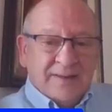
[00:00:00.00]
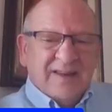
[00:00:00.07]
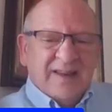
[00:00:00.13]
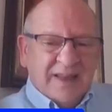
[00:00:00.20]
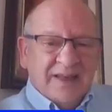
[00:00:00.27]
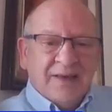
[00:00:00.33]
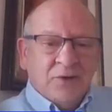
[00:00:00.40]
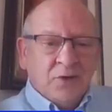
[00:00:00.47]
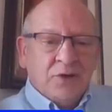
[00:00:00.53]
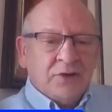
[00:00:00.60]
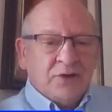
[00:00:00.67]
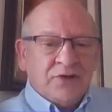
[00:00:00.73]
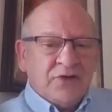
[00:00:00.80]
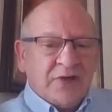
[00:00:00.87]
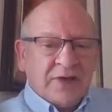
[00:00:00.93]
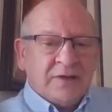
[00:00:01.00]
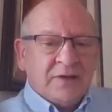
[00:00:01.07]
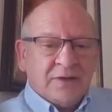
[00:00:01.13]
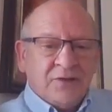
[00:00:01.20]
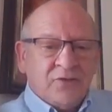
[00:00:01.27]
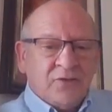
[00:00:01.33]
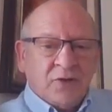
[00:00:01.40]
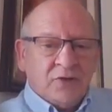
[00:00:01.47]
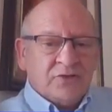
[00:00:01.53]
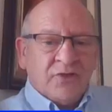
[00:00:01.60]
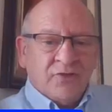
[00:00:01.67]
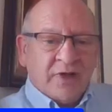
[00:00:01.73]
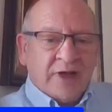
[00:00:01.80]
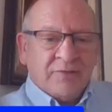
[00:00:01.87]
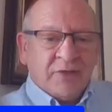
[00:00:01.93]
gain an understanding of
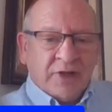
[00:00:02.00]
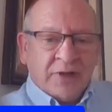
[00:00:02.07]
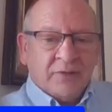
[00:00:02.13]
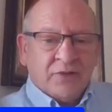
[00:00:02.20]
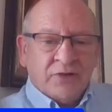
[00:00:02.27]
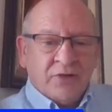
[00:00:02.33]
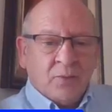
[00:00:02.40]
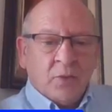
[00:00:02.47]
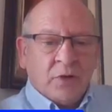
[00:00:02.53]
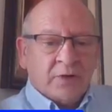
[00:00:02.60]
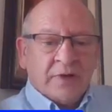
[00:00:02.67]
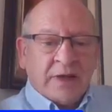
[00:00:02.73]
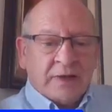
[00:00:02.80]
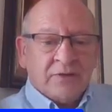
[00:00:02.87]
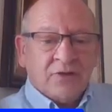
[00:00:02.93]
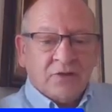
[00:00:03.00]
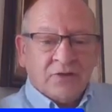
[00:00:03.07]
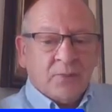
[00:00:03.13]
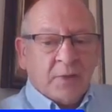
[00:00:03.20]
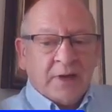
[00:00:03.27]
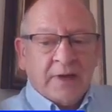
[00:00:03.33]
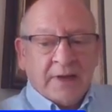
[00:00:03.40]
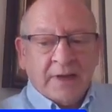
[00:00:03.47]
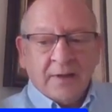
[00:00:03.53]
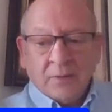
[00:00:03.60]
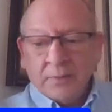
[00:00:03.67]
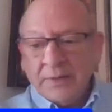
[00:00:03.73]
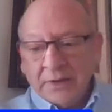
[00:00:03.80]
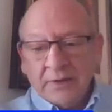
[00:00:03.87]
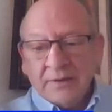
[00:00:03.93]
45,001. That just might help
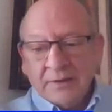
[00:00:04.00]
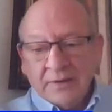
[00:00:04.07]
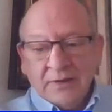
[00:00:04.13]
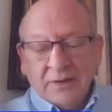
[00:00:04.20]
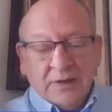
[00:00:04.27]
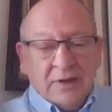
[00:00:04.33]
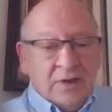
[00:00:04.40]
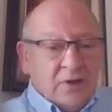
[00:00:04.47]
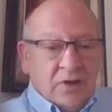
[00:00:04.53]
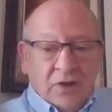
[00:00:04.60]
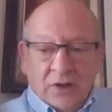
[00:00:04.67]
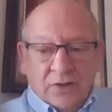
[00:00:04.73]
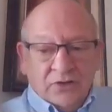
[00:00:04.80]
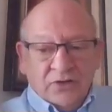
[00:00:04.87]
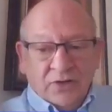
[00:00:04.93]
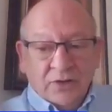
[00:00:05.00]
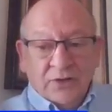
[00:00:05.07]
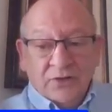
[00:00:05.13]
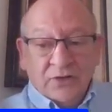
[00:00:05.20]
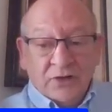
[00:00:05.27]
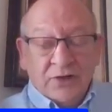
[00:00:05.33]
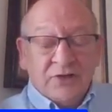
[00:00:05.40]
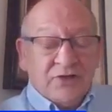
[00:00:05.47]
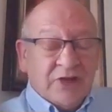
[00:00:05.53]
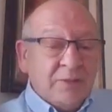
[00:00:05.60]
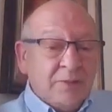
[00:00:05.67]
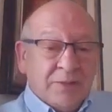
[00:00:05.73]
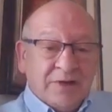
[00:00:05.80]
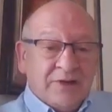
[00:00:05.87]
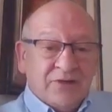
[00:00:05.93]
you. So there's only 10
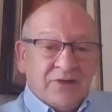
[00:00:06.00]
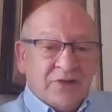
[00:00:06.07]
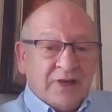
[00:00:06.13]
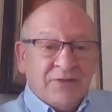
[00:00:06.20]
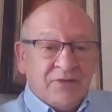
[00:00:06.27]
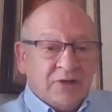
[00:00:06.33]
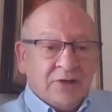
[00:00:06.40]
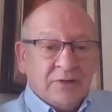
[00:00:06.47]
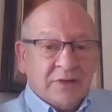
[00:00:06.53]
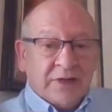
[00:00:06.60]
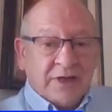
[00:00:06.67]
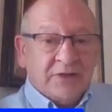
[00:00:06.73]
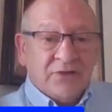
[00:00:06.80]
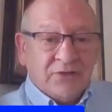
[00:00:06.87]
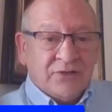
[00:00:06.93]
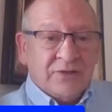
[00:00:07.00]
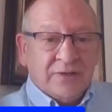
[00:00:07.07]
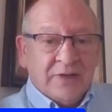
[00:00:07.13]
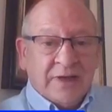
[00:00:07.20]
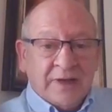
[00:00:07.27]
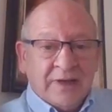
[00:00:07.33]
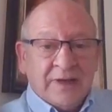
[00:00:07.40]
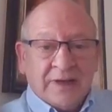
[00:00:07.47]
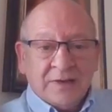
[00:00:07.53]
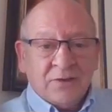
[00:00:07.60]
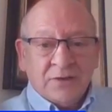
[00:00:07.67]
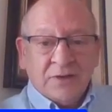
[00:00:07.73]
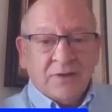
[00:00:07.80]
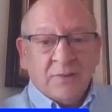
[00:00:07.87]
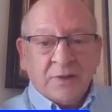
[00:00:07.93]
minutes left on this. I
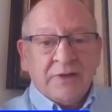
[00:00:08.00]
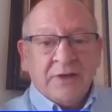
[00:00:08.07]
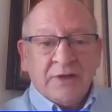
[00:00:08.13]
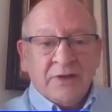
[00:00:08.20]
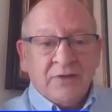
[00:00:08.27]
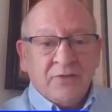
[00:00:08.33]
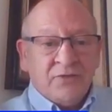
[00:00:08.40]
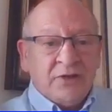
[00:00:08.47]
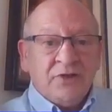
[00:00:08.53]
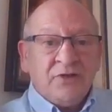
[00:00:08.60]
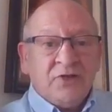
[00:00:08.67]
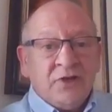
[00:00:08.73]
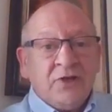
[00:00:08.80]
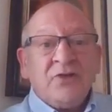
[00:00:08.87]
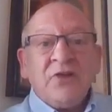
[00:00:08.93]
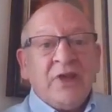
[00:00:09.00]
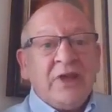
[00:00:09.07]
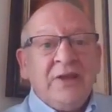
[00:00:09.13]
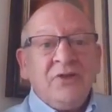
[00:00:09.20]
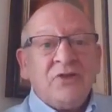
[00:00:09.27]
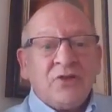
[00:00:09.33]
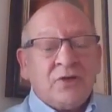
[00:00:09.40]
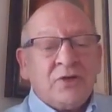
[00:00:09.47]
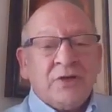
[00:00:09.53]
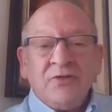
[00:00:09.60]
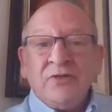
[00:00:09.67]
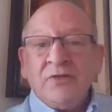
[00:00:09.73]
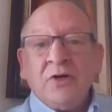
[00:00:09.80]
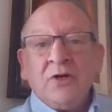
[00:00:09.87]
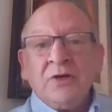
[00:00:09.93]
don't know whether you've finished your teas or you've
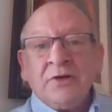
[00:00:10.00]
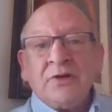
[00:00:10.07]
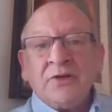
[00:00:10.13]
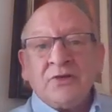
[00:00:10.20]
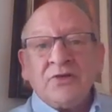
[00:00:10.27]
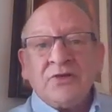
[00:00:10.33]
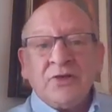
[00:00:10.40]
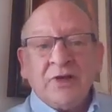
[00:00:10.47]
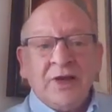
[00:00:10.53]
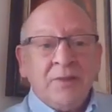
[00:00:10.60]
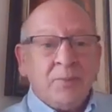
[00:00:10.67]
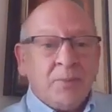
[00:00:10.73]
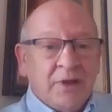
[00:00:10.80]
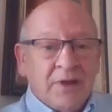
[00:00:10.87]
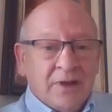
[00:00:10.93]
fallen asleep